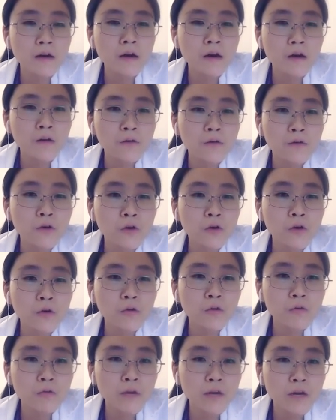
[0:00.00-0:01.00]
offer a
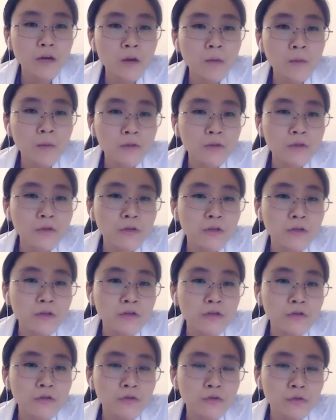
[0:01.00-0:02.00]
great
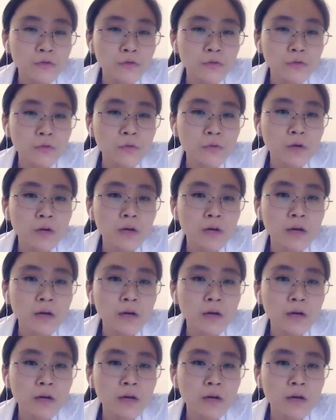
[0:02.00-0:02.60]
opportunity to